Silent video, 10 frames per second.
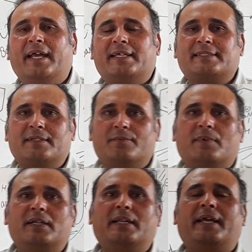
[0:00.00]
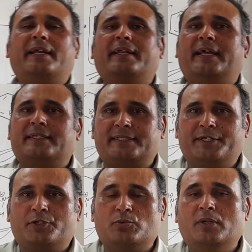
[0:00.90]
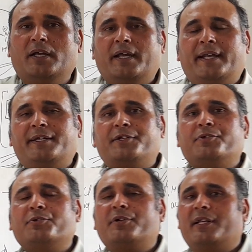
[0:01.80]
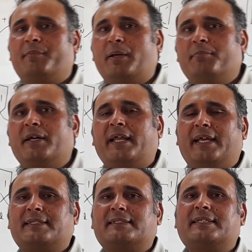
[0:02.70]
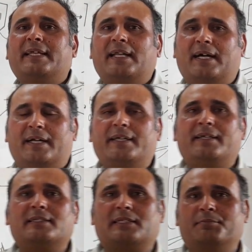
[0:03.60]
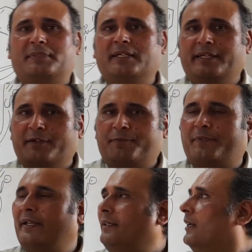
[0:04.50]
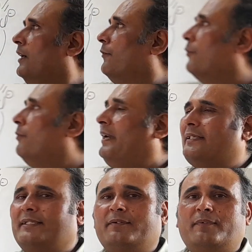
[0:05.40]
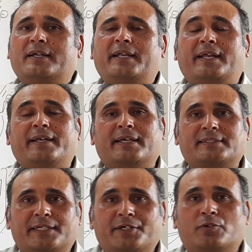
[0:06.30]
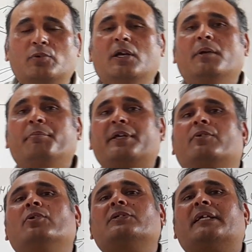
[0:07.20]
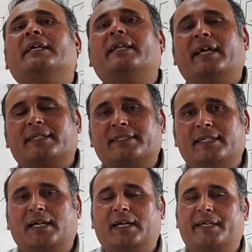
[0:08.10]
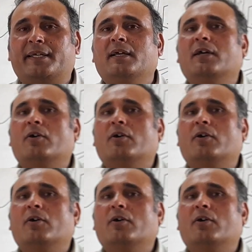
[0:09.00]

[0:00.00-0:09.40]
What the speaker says: SN1 and SN2, and you should remember SNI is something different from SN1 and SN2, because in SNI